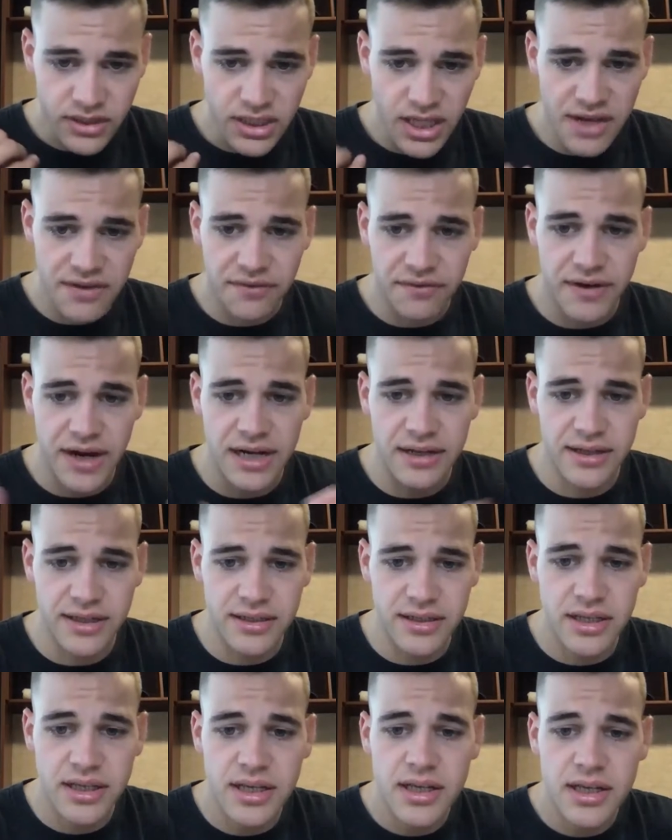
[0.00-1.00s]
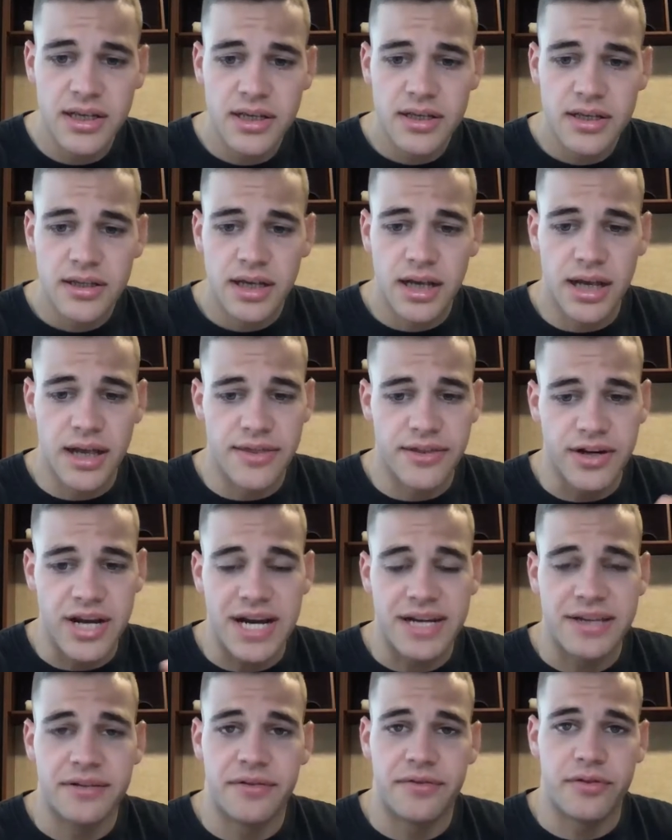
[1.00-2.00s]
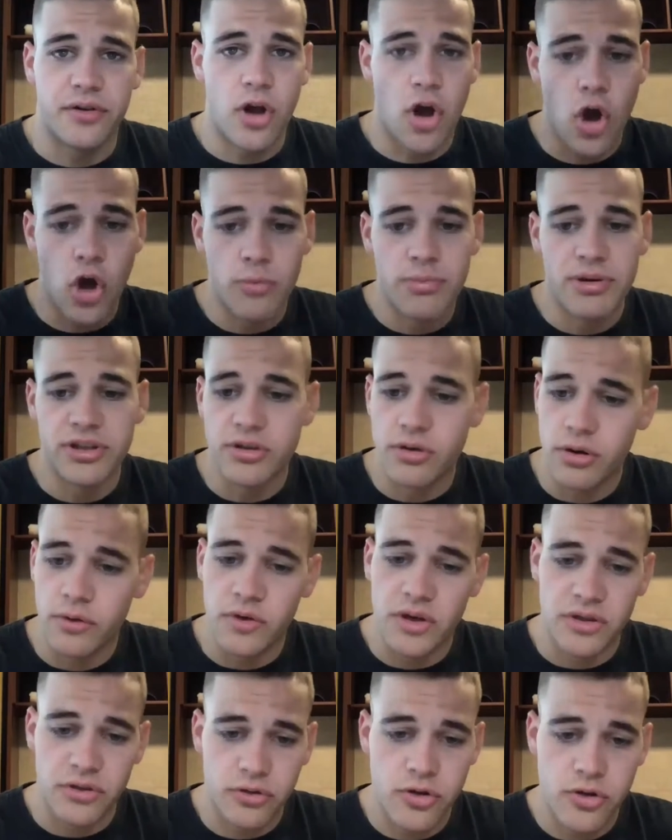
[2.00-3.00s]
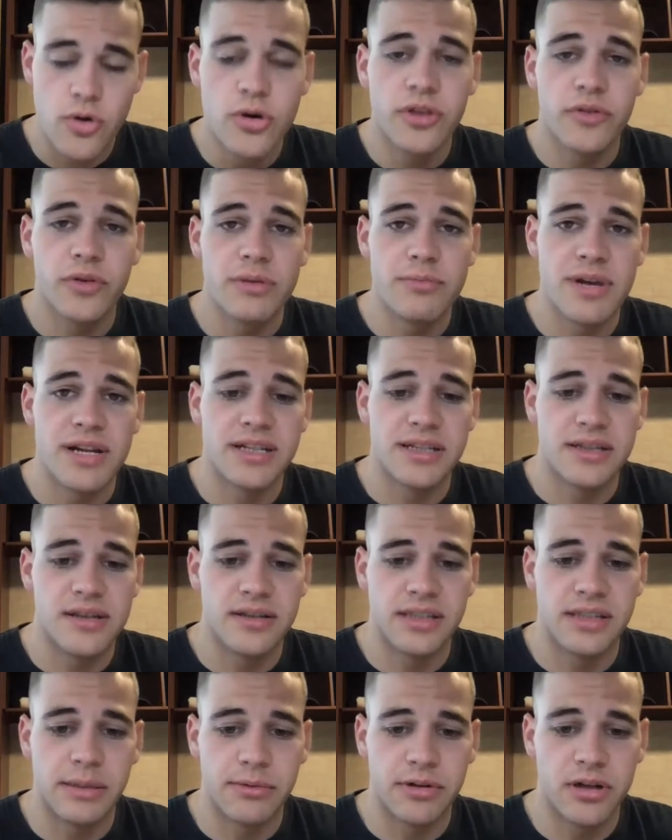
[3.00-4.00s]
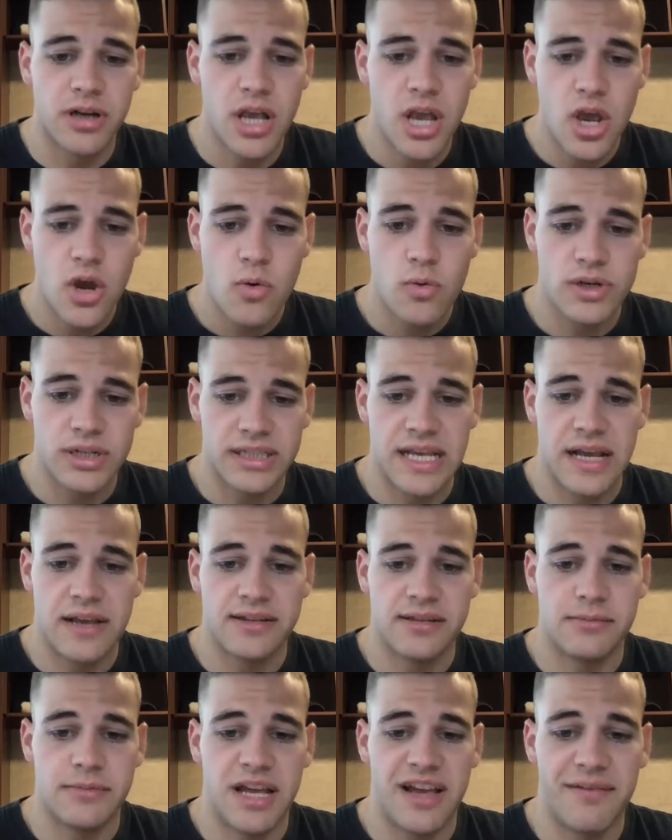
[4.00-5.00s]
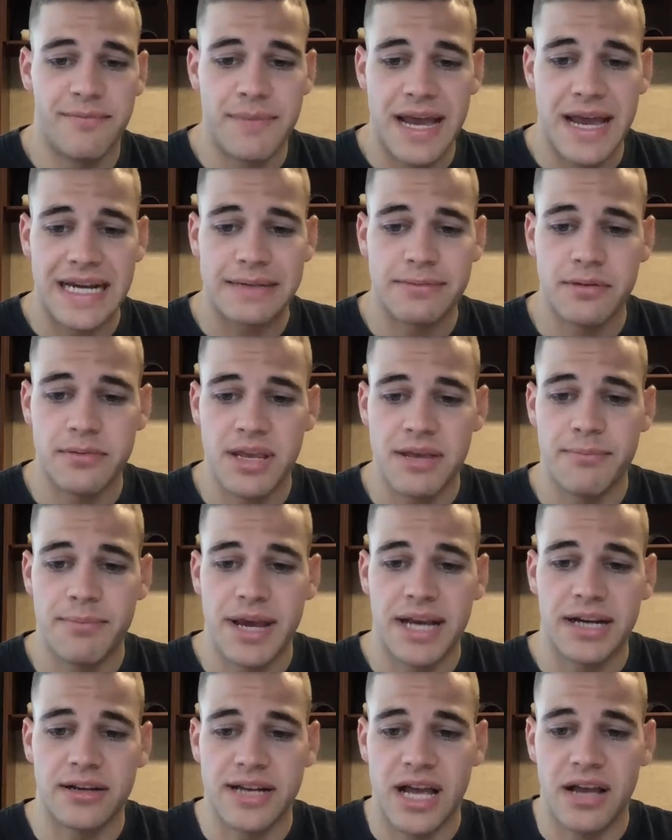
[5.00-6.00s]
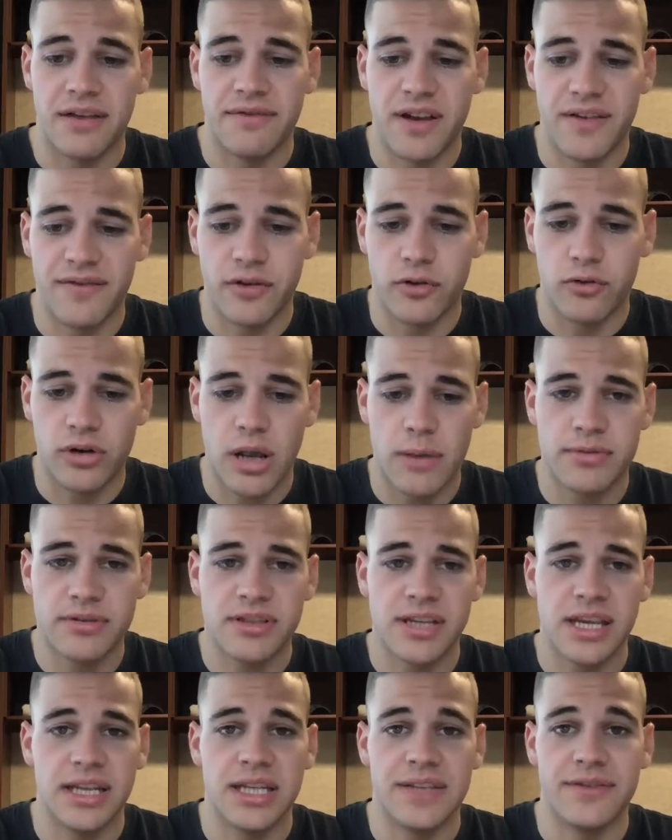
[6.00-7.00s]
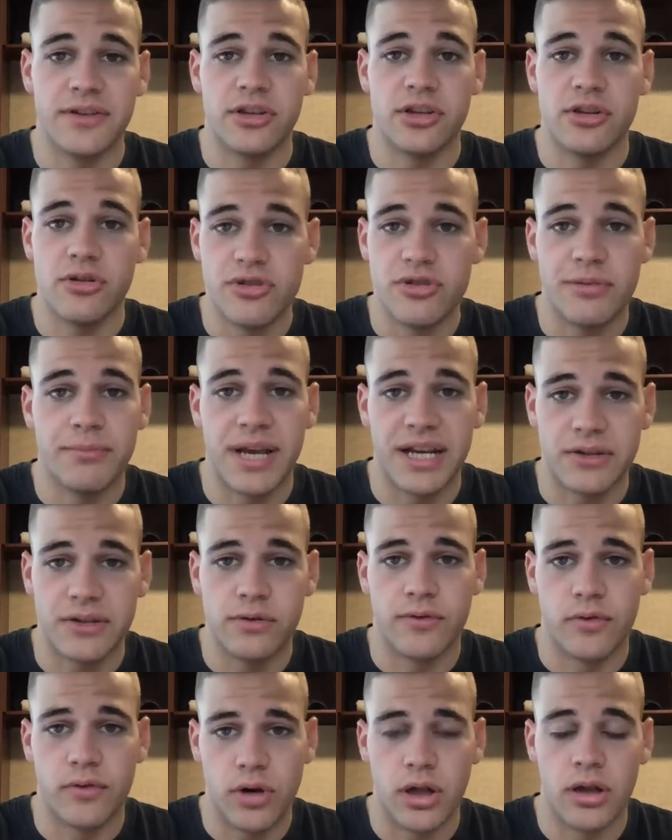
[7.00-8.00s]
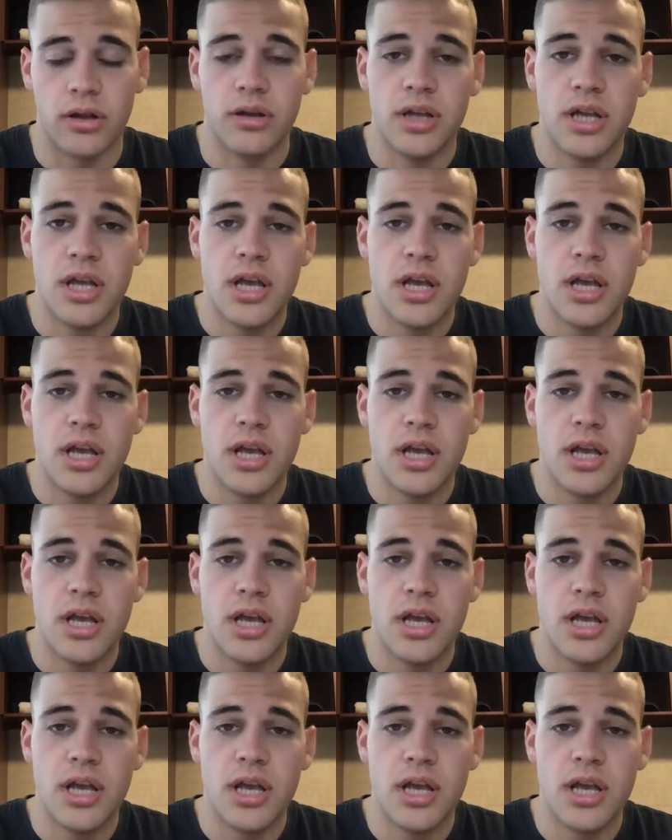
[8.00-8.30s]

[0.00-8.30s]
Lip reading: And finally, they're active for all but 2 to 3 months in the summer, which allows them to have maximum impact on alfalfa crops and leave a huge impact overall.